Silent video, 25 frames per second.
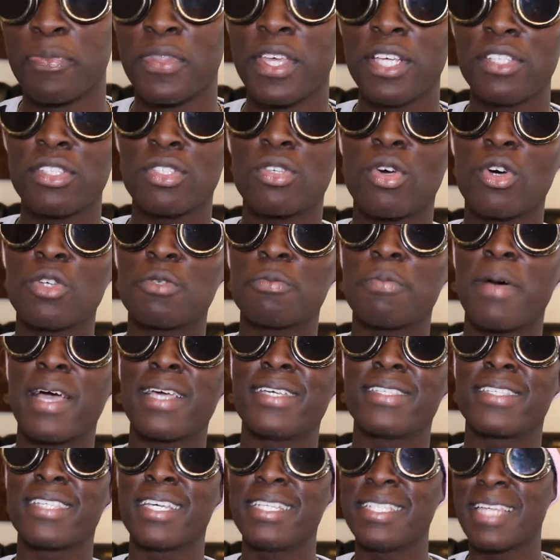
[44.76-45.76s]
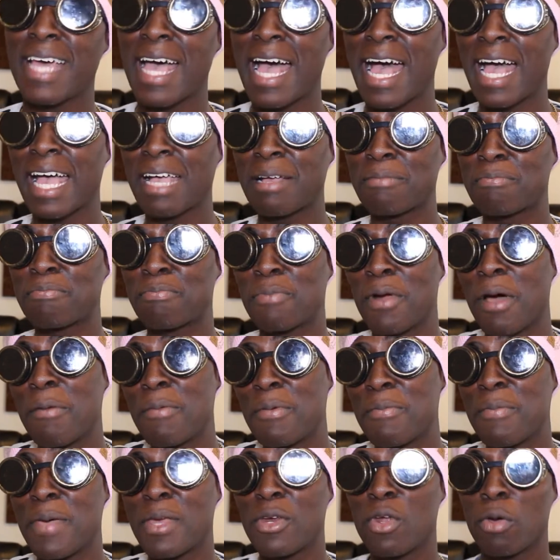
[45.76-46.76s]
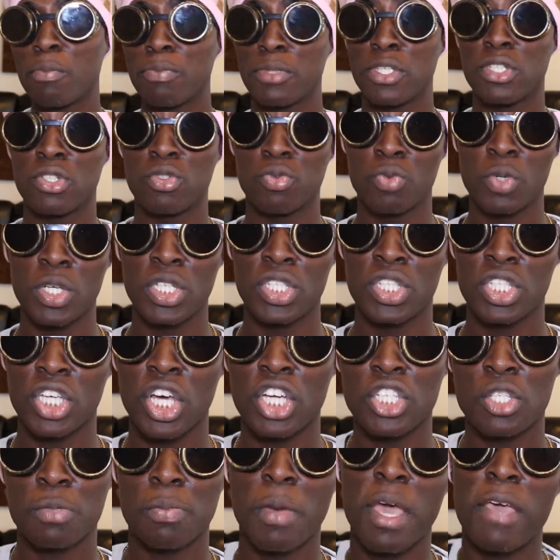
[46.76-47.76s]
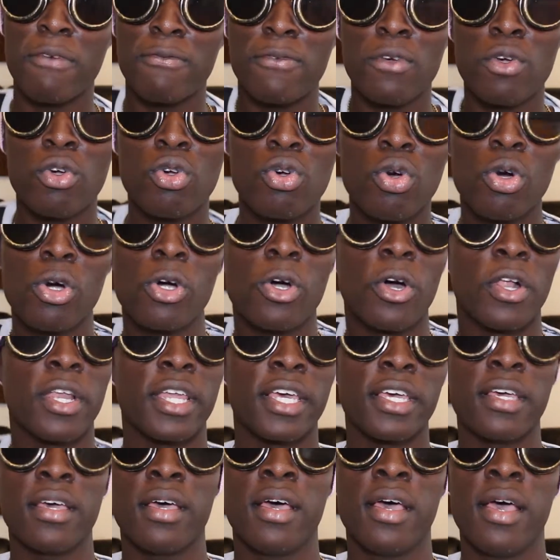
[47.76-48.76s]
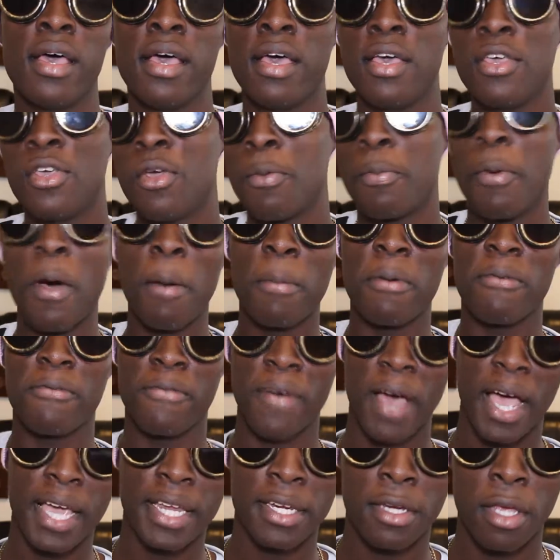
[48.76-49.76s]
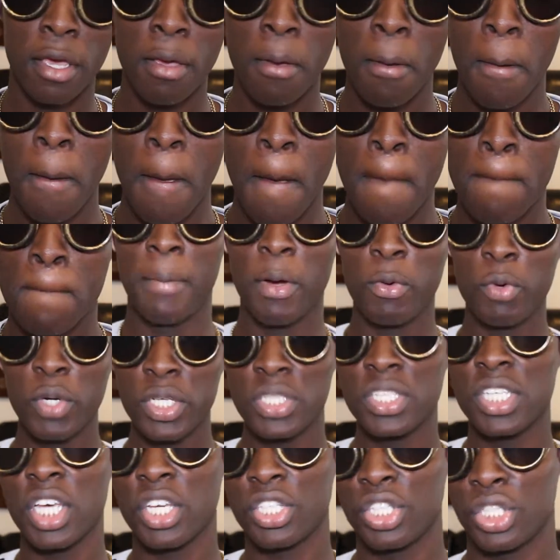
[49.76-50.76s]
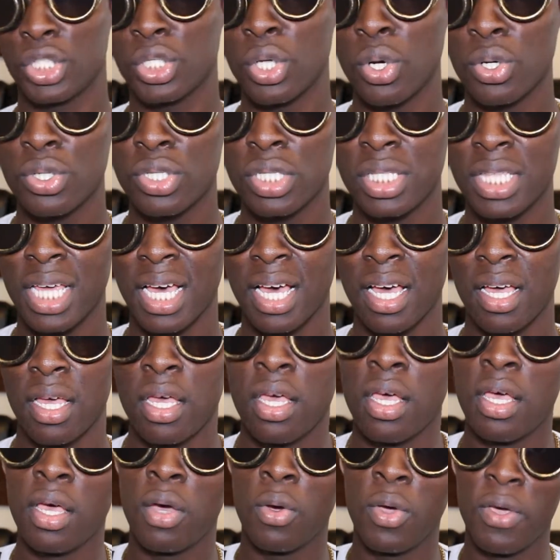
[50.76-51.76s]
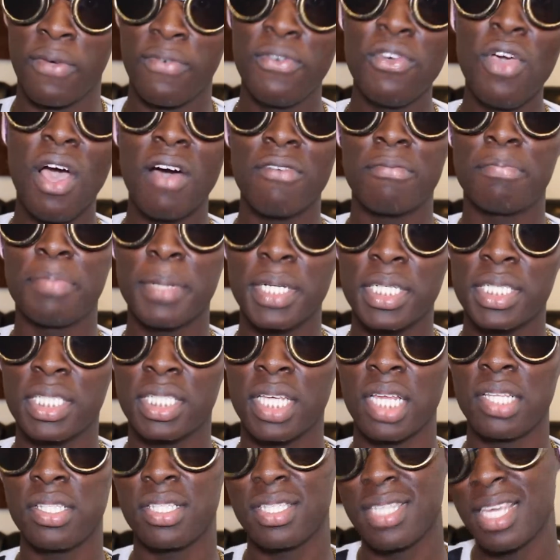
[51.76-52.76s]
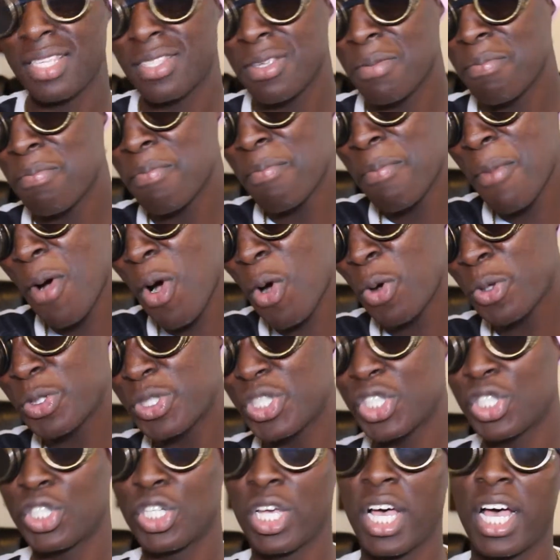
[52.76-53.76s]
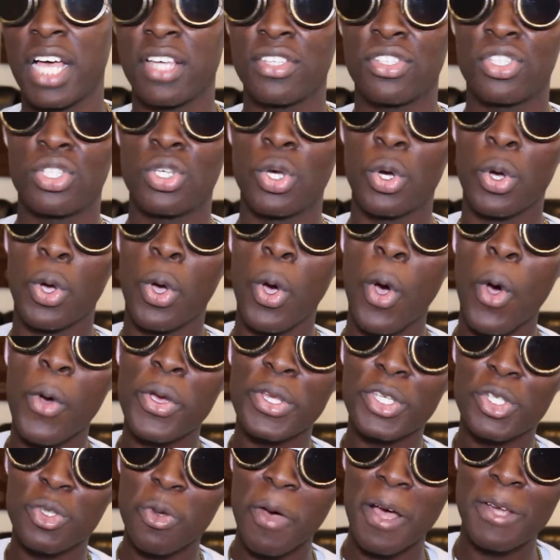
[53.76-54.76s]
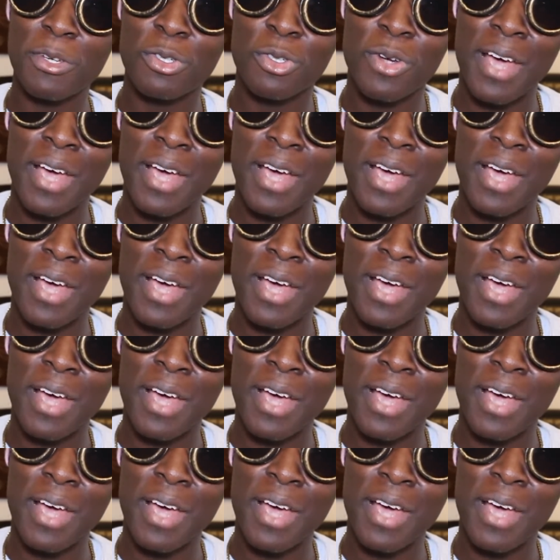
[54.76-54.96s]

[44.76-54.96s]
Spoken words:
this goes by saying that I probably made up this research, but if you Google it, you probably find it. But research shows that if you have big tits, there's a more chance you're going to